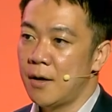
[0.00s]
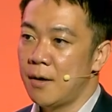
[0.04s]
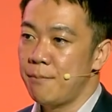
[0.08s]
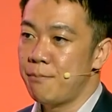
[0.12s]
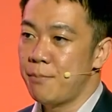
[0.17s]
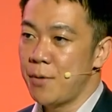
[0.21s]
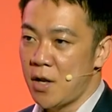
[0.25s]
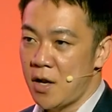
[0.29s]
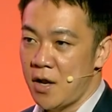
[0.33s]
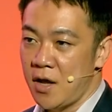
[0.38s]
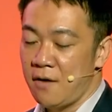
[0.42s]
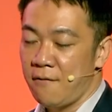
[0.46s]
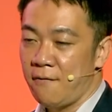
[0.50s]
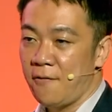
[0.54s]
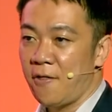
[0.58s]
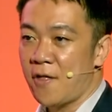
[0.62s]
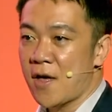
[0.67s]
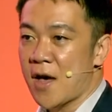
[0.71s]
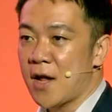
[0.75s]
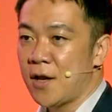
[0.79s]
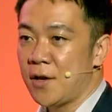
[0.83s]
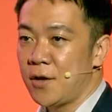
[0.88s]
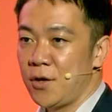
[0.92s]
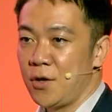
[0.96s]
believe
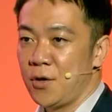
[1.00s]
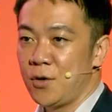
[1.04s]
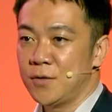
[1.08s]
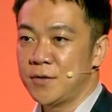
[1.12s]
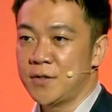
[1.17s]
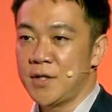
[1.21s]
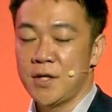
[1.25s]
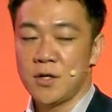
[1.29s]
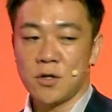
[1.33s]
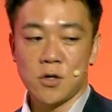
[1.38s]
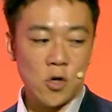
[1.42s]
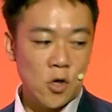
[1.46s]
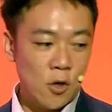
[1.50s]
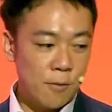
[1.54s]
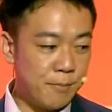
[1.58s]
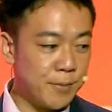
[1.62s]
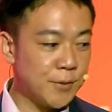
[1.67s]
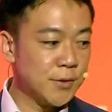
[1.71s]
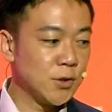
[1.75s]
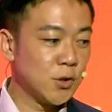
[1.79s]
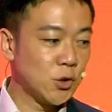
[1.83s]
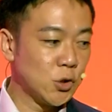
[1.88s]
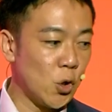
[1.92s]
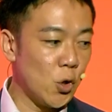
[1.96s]
that using
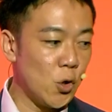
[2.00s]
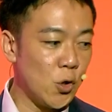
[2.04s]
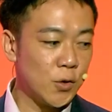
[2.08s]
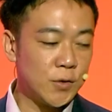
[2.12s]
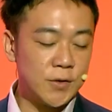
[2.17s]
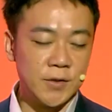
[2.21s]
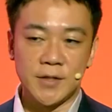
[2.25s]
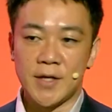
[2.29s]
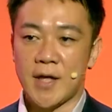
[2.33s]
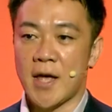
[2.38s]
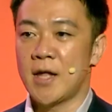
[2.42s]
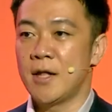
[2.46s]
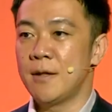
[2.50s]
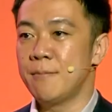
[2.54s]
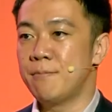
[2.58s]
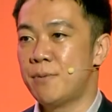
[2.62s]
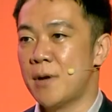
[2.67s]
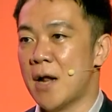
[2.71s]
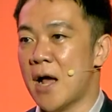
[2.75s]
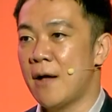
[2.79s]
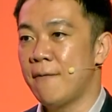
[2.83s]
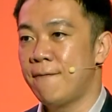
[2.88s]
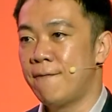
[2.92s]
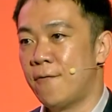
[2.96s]
open source and
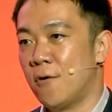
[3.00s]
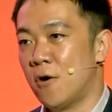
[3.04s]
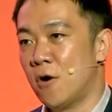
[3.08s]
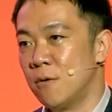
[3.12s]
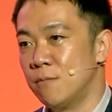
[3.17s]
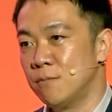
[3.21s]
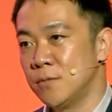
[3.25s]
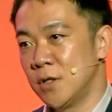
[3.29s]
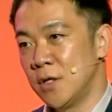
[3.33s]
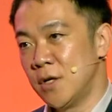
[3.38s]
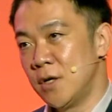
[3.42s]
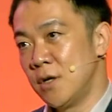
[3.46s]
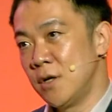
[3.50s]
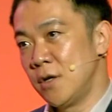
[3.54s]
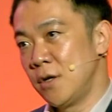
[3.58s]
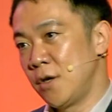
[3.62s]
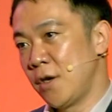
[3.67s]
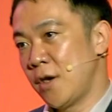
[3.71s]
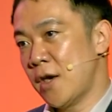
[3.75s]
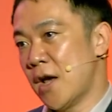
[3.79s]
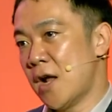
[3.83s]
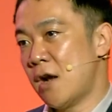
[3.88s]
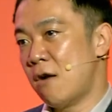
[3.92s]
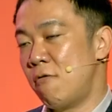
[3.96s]
platform
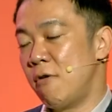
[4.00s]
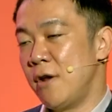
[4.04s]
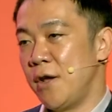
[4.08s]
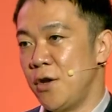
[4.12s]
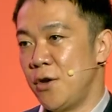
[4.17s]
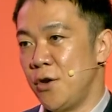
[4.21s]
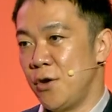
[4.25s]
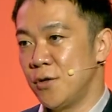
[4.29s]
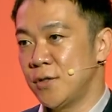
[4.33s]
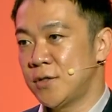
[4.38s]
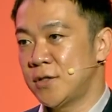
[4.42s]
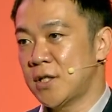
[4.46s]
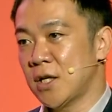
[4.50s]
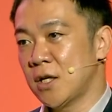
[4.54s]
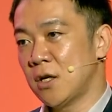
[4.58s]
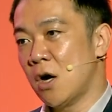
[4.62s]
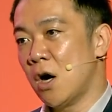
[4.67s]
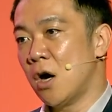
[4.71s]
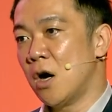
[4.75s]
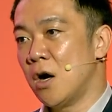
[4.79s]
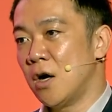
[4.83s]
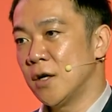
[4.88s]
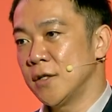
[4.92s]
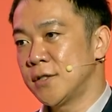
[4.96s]
can reduce the
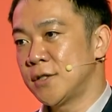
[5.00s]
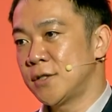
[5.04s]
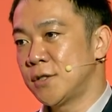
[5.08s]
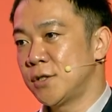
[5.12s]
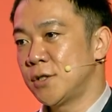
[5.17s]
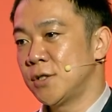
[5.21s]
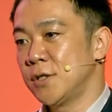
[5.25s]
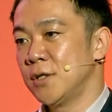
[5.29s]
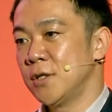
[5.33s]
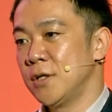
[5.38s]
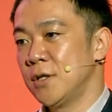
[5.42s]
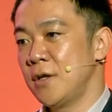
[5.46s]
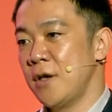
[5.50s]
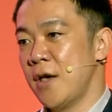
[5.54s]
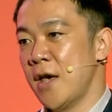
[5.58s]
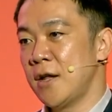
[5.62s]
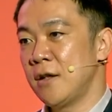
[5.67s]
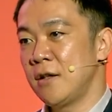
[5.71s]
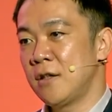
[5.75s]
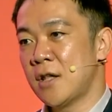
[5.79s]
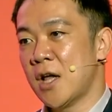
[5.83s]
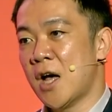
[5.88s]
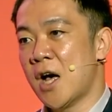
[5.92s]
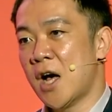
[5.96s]
cost
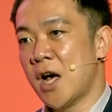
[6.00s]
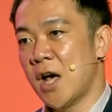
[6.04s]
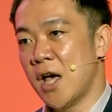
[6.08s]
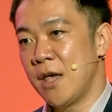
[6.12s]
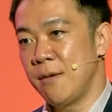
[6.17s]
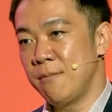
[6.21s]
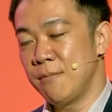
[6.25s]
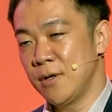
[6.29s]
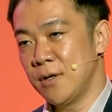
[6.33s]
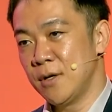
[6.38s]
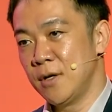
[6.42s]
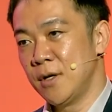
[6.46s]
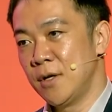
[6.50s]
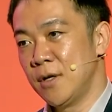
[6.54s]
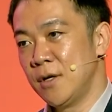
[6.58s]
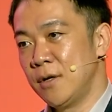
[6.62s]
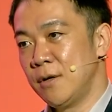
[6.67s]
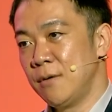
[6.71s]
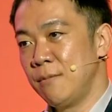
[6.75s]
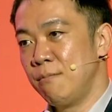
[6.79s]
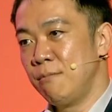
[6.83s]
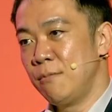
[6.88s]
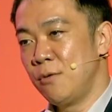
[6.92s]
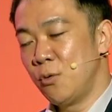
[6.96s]
and time,
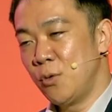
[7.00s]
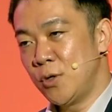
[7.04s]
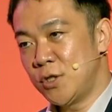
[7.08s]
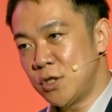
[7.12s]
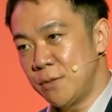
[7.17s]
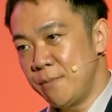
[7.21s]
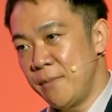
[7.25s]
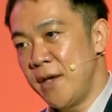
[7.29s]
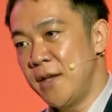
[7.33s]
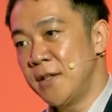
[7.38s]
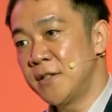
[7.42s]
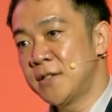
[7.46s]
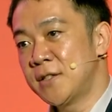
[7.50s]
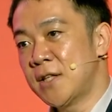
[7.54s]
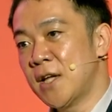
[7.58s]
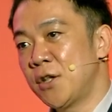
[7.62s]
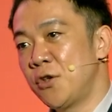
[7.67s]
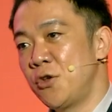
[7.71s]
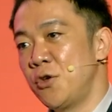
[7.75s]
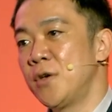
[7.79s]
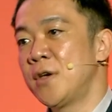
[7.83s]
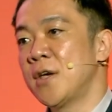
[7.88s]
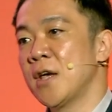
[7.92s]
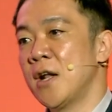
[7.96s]
which means that
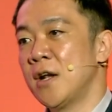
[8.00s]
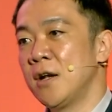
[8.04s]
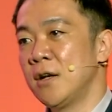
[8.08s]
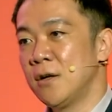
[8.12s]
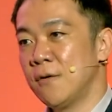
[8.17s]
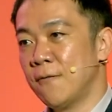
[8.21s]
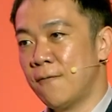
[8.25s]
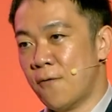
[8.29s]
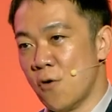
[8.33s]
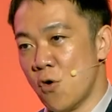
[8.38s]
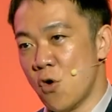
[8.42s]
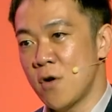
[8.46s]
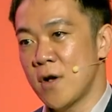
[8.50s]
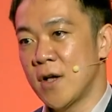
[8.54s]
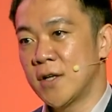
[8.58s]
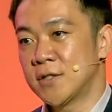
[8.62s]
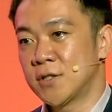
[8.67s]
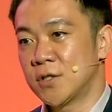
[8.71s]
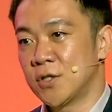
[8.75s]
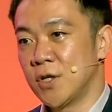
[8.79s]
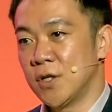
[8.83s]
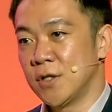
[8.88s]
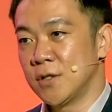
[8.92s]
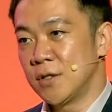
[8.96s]
you can
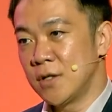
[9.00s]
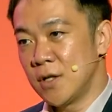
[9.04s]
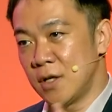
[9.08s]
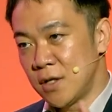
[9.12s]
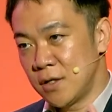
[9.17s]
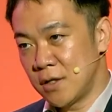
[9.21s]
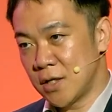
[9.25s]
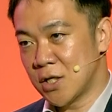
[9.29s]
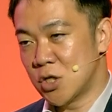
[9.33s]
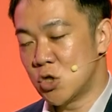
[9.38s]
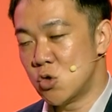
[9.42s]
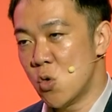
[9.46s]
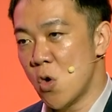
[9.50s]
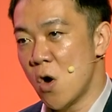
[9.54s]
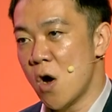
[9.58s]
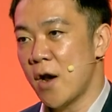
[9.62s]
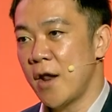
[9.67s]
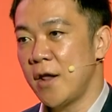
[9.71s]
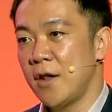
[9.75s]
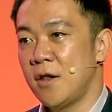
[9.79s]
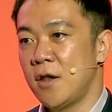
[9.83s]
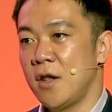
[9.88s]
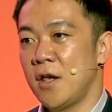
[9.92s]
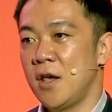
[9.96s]
focus on the
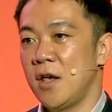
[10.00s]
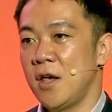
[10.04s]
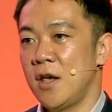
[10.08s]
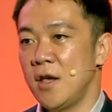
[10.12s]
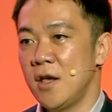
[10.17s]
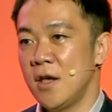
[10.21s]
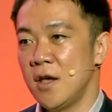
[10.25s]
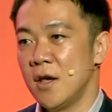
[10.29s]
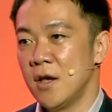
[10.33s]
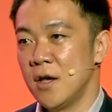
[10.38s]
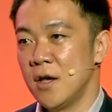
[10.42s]
quality